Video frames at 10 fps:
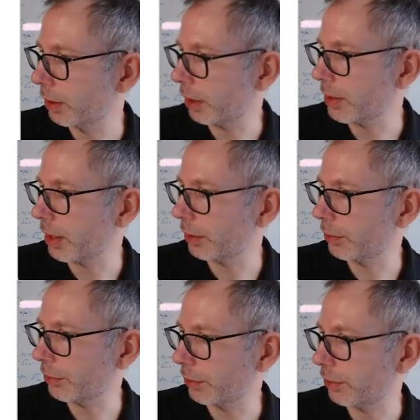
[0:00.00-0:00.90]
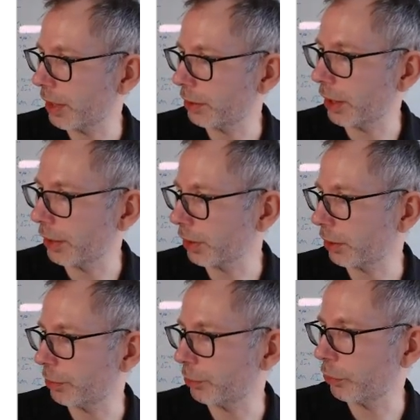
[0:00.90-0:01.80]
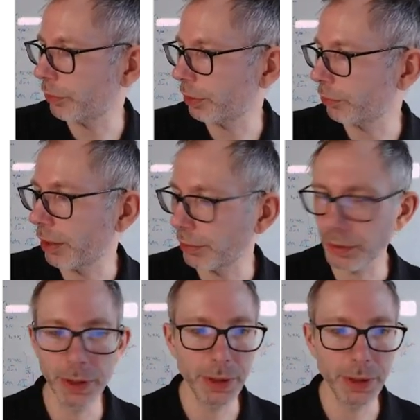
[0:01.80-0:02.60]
And then since then, it has kind of been moving around,